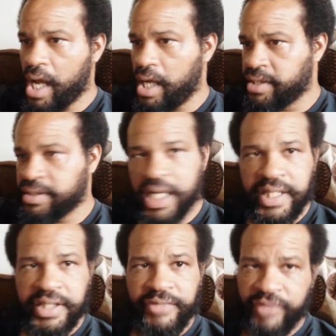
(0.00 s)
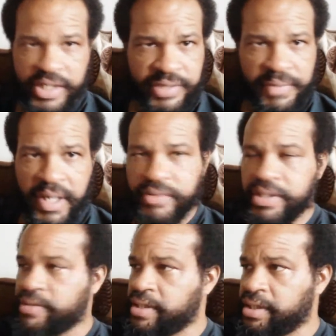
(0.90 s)
It's not that he fears
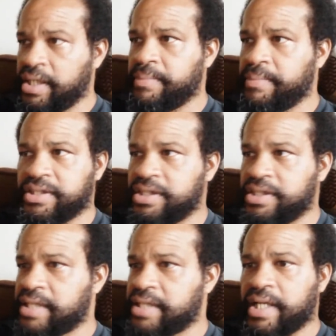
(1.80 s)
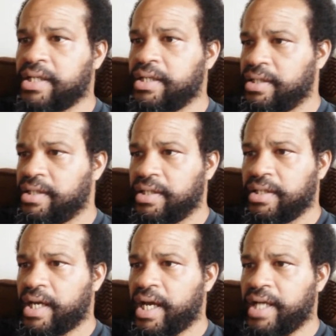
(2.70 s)
Margarito or anything, but it's just that
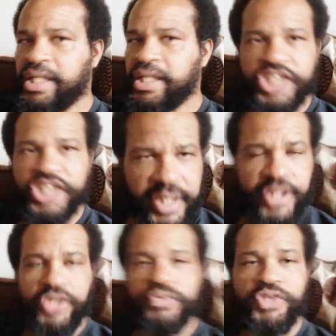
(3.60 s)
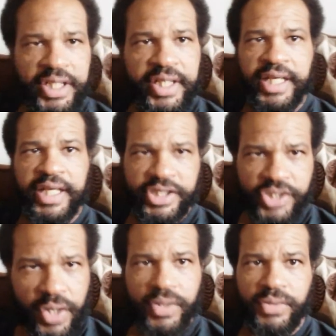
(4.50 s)
he cheated. You cheated against
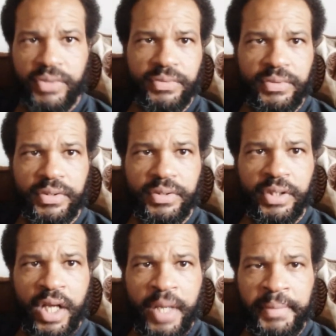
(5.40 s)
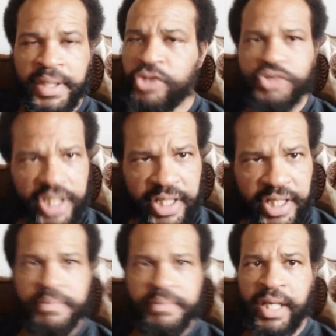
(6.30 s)
Cotto. You know what I mean? You
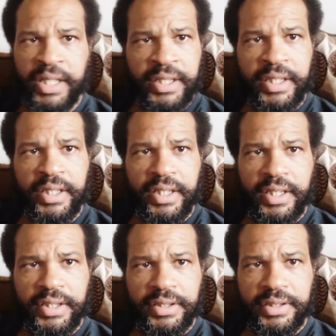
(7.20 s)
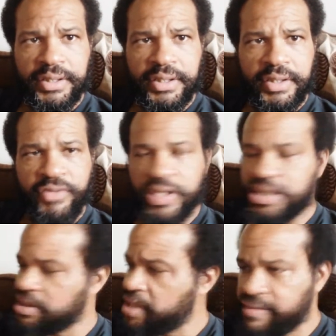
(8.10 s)
cheated, man. Floyd
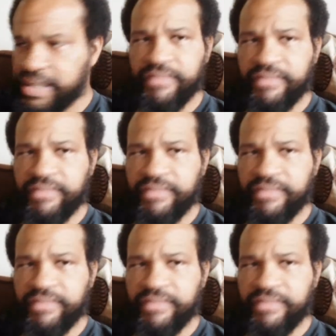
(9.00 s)
should never give